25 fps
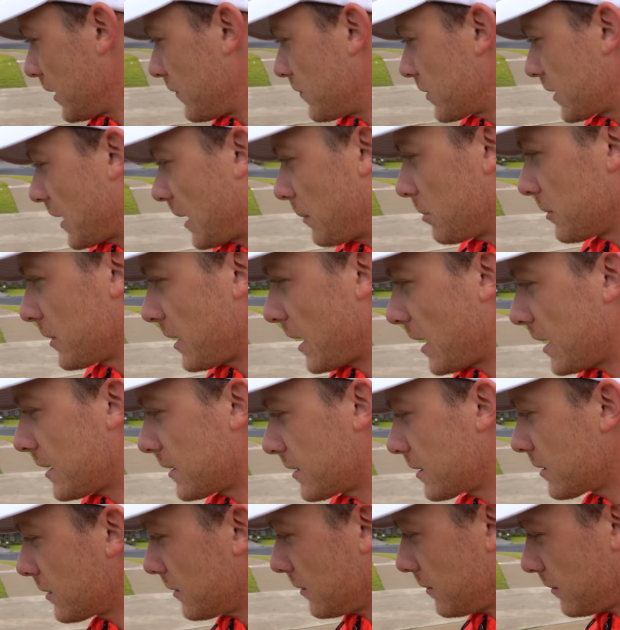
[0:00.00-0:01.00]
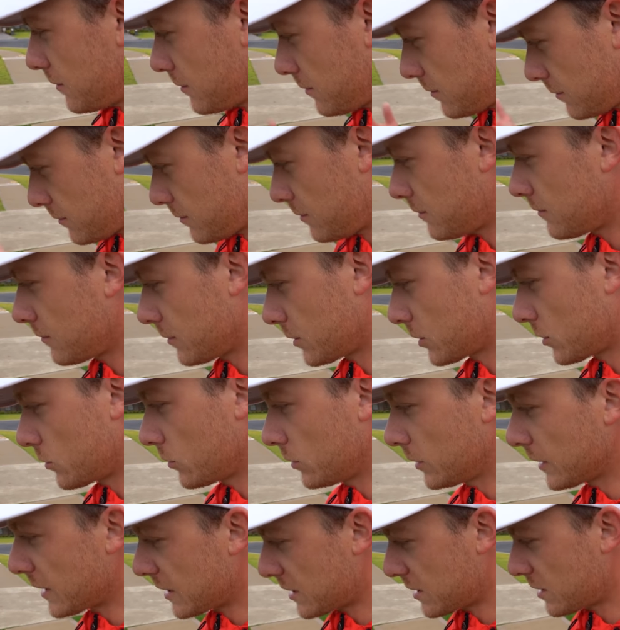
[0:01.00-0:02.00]
leave it a couple of days,
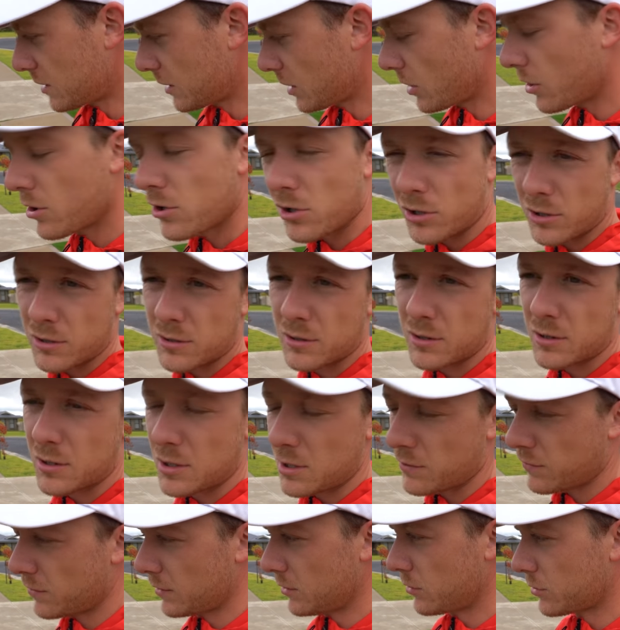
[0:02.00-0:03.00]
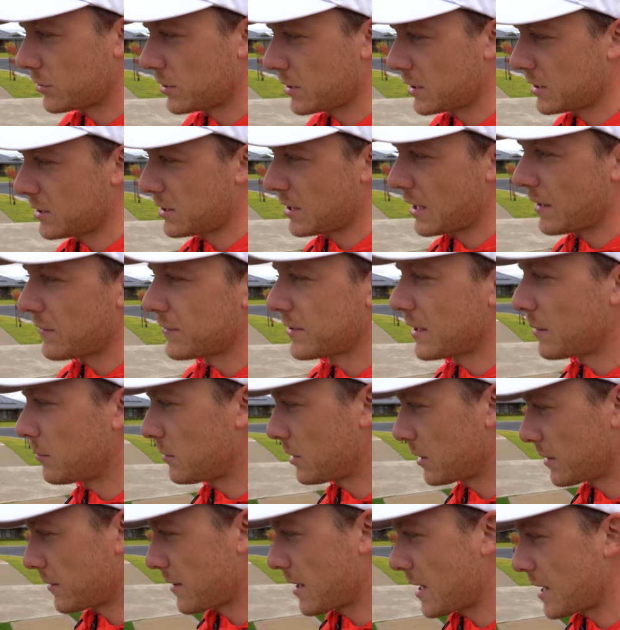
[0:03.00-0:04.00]
good lesson to learn if it looks like it's done
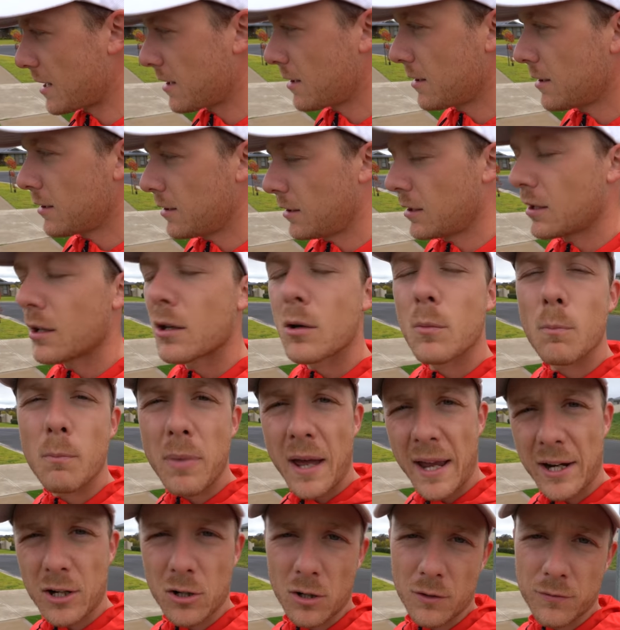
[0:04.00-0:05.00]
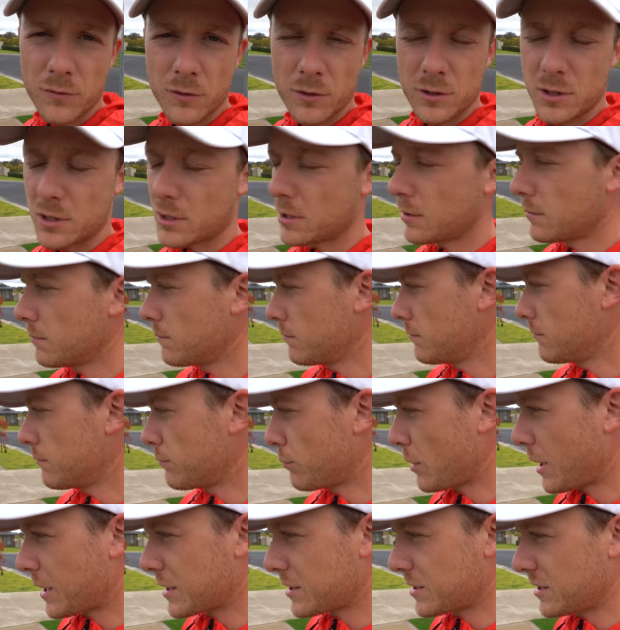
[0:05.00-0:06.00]
something like that back off on your
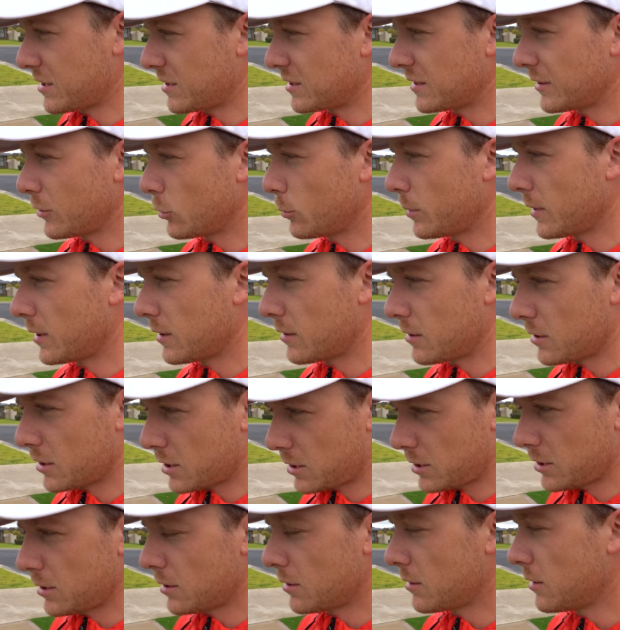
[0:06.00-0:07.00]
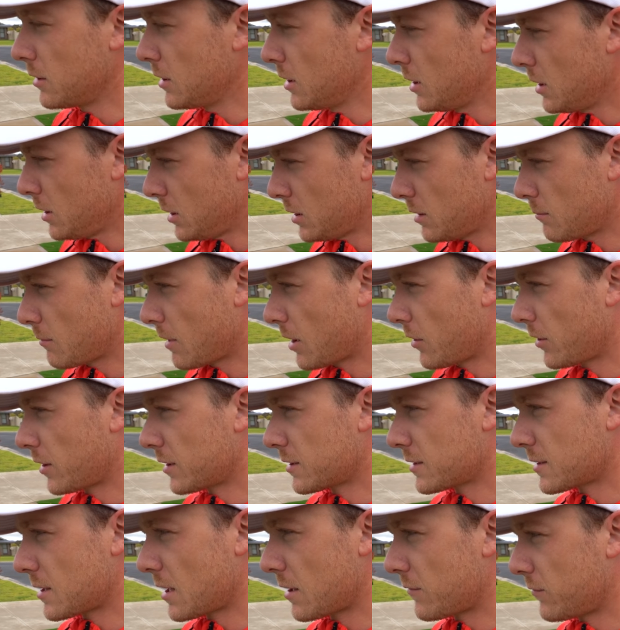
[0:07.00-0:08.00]
practices a little bit like your, your mowing
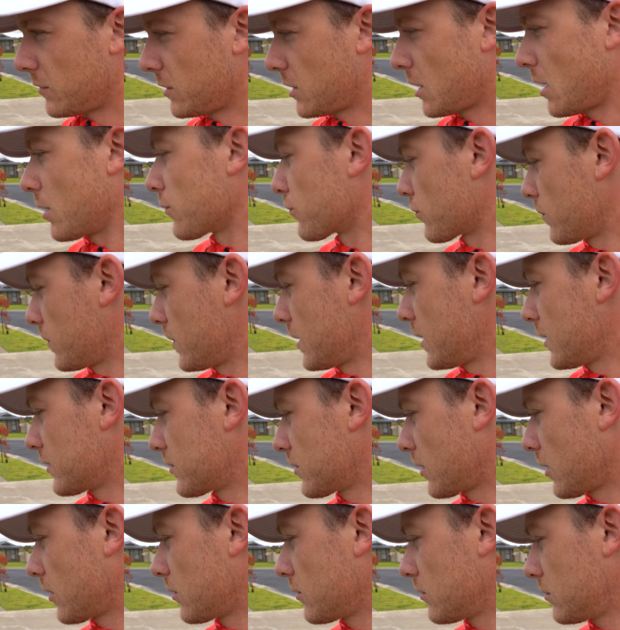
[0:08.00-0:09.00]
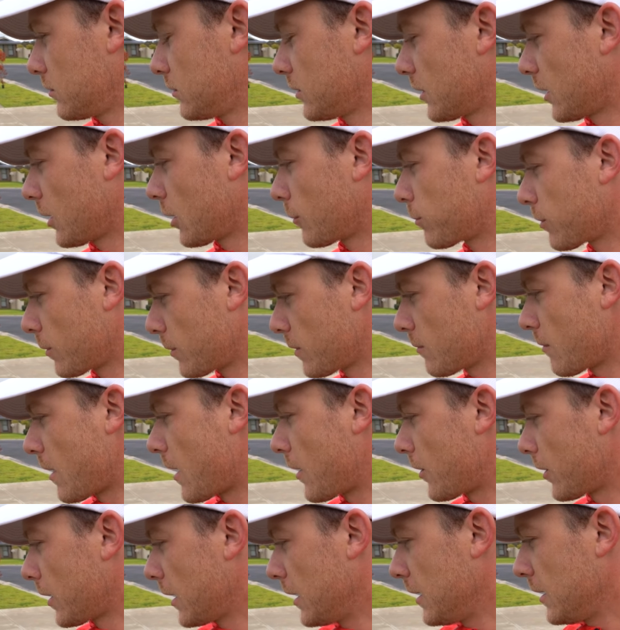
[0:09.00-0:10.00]
and stuff and go from there so you know I'll probably
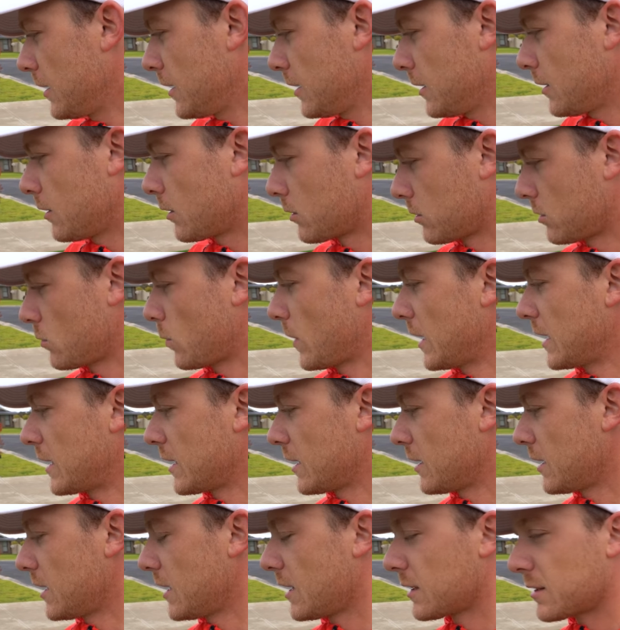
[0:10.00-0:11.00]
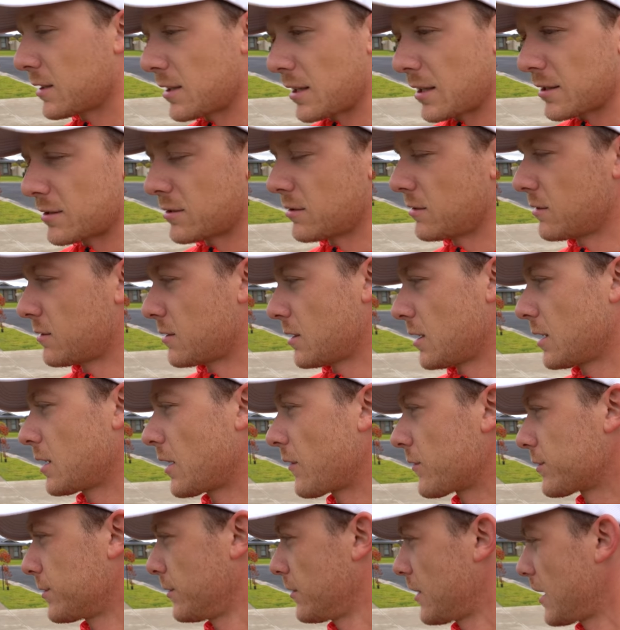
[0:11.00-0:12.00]
mow it on the weekend now today's Thursday
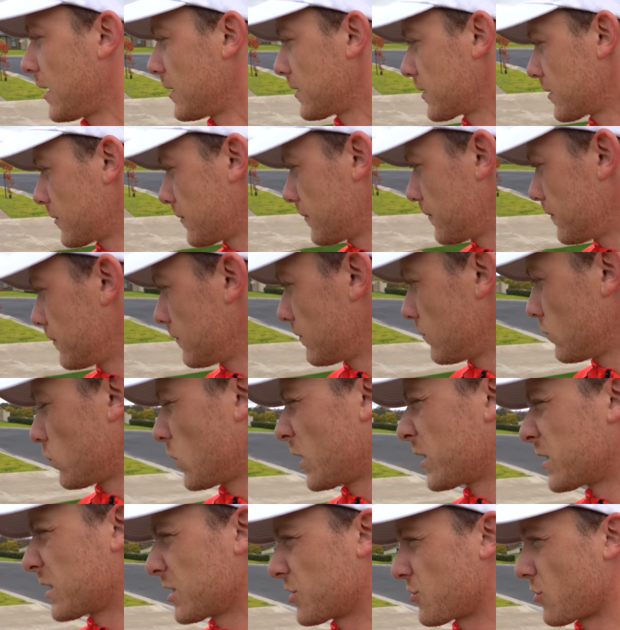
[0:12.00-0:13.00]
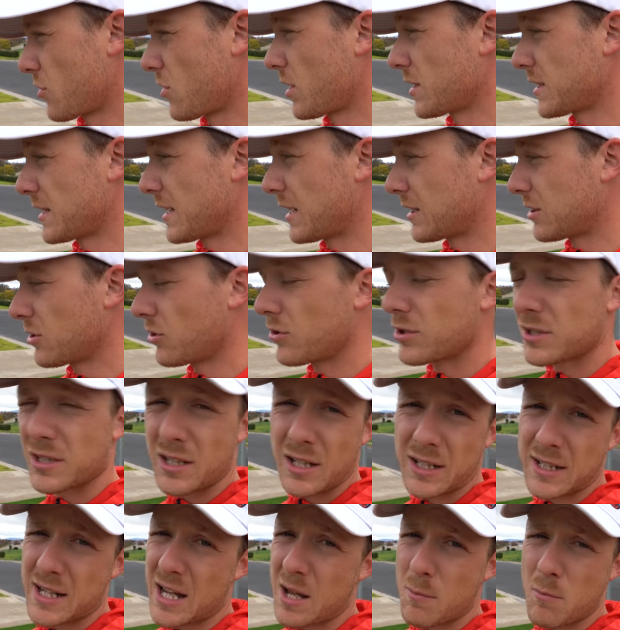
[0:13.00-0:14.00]
another two days once it dries out too
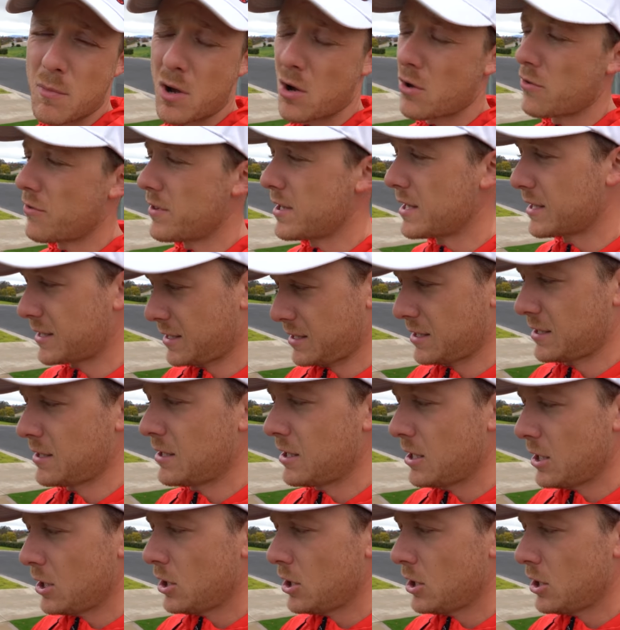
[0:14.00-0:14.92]
see I can't mow this